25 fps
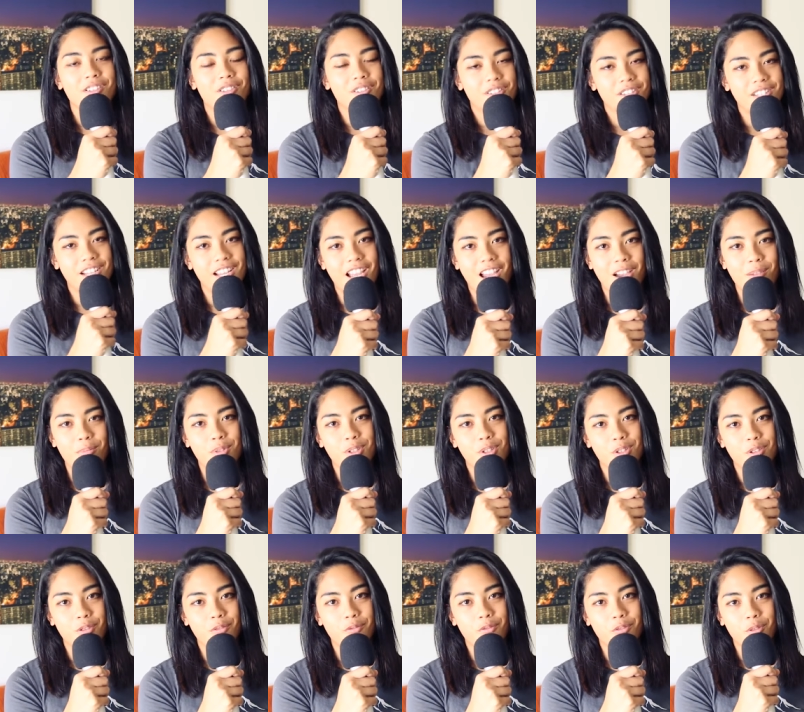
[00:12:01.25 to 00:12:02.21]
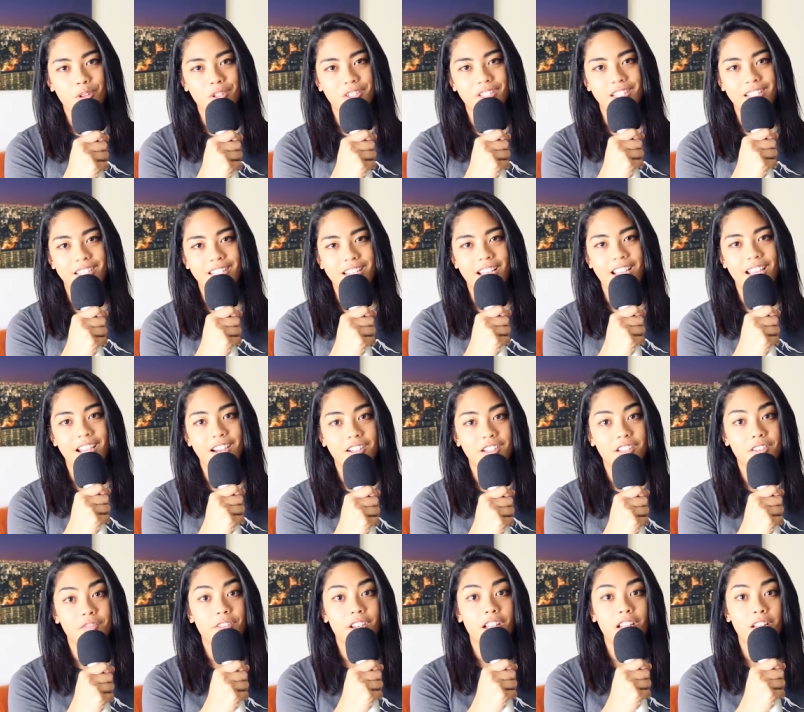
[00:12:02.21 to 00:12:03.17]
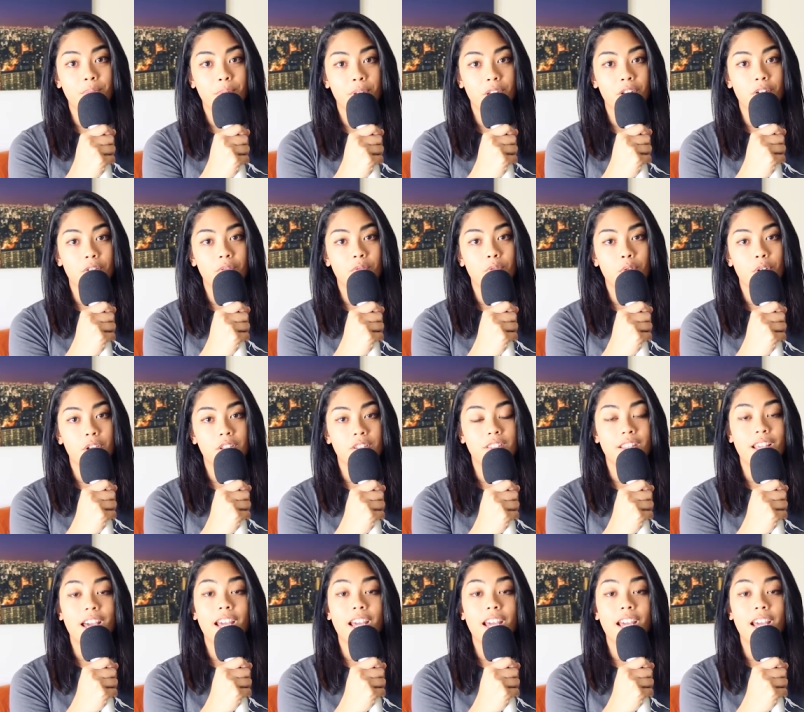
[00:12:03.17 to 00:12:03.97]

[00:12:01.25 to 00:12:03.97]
Thursday episode for today on developing your voice.